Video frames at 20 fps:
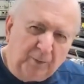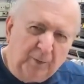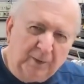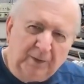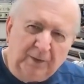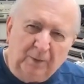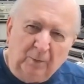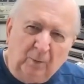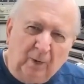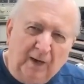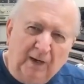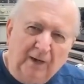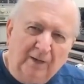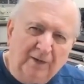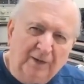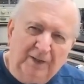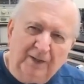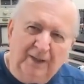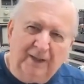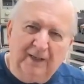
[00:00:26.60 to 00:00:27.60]
twist the
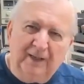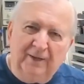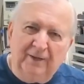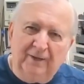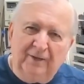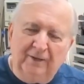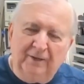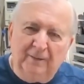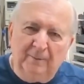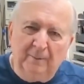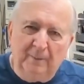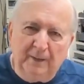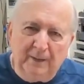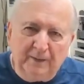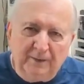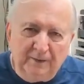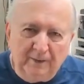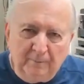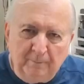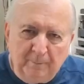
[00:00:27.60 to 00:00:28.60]
wires together, it
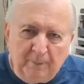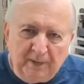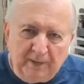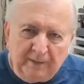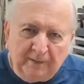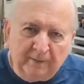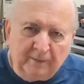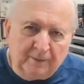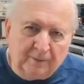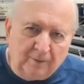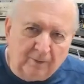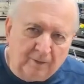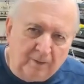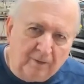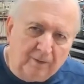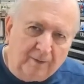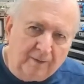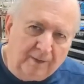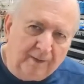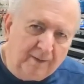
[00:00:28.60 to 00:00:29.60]
makes the impedance
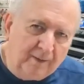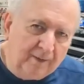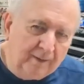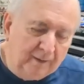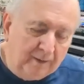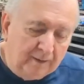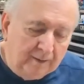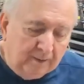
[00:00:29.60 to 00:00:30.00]
wrong, and